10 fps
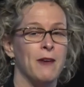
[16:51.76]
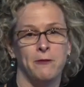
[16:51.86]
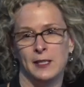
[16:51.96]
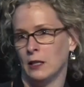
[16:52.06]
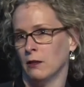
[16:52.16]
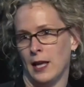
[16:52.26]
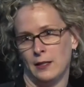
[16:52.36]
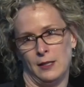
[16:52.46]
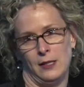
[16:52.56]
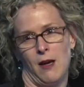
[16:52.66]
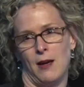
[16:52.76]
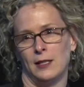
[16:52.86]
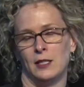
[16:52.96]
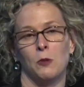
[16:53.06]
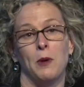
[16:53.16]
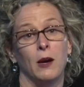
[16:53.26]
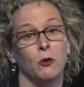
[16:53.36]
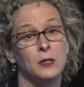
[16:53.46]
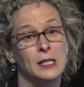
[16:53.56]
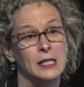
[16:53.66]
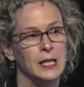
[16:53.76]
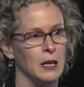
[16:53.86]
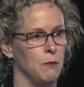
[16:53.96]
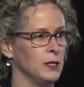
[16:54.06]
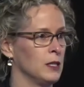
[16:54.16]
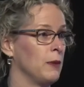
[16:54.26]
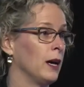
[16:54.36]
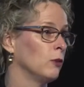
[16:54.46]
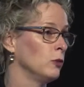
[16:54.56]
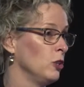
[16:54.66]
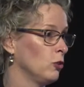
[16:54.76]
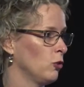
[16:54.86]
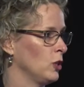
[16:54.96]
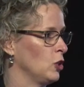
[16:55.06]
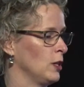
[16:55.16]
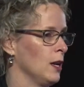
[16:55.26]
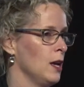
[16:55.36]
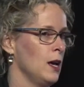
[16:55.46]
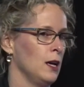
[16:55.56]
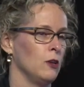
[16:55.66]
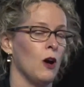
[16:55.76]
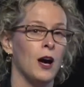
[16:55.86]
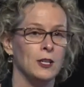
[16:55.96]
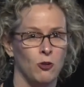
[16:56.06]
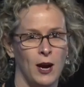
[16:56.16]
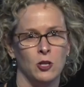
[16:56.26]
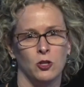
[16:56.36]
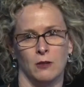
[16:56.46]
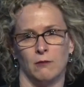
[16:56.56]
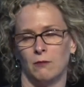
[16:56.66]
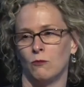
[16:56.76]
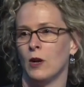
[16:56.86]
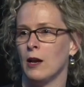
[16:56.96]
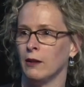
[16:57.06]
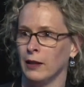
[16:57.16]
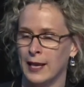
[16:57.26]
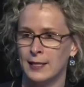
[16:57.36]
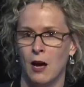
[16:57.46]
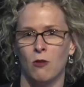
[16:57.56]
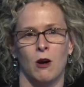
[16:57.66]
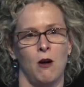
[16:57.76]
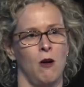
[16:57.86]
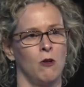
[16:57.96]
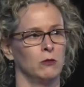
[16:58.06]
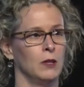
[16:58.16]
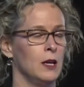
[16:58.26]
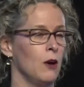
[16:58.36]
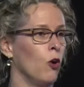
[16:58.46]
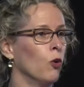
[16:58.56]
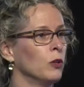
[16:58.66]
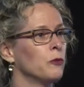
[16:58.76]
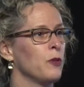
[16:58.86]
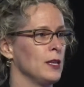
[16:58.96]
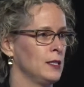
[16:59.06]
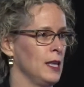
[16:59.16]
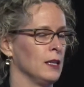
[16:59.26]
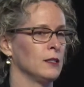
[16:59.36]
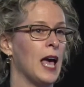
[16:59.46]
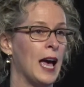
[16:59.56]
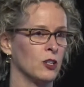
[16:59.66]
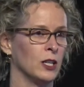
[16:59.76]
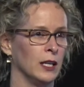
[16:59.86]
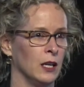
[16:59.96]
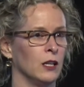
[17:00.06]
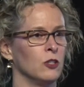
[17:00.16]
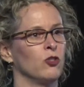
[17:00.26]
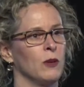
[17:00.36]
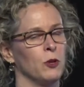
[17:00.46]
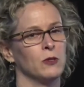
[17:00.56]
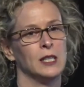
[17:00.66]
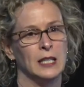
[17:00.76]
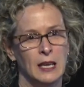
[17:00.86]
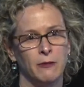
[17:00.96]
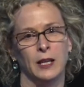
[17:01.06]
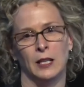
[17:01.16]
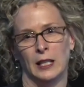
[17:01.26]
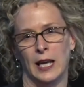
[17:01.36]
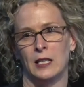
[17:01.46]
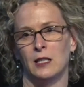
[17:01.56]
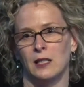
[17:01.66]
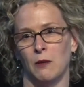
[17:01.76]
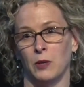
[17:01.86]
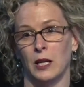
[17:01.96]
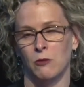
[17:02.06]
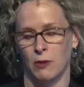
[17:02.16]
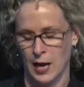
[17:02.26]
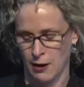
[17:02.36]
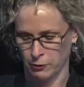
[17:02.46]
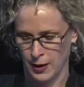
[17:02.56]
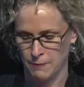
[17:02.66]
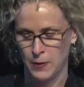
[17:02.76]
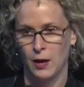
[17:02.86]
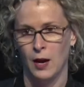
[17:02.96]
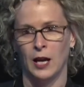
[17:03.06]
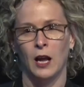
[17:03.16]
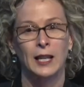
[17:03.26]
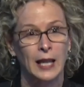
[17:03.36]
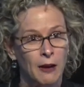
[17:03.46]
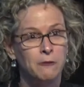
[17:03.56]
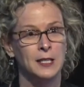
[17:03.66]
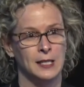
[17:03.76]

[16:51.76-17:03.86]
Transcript: physical exercise, it's about good sleep, it's about good nutrition, hydration, less alcohol. All of these things actually can contribute significantly to somebody's recovery. And I'd love to